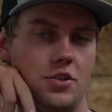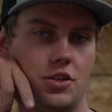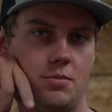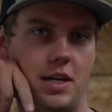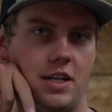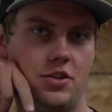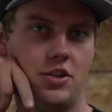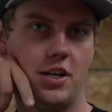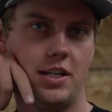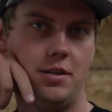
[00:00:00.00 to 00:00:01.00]
Just making
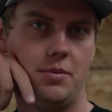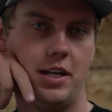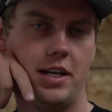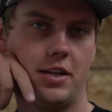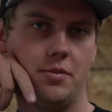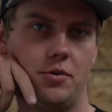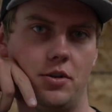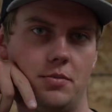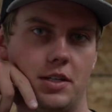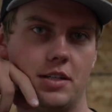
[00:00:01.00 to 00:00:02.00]
sure I keep that anchor
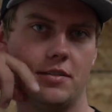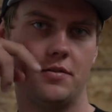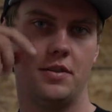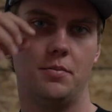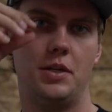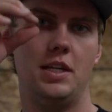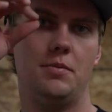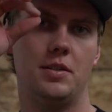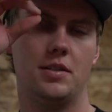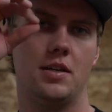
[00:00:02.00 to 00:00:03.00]
point because if the
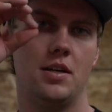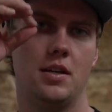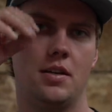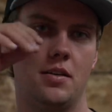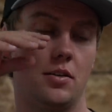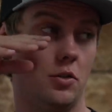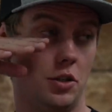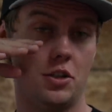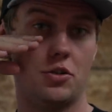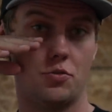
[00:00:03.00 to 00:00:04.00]
peep
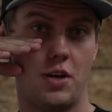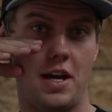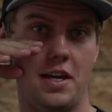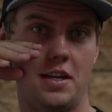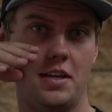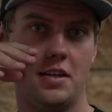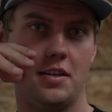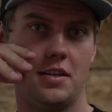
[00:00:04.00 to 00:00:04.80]
looks right,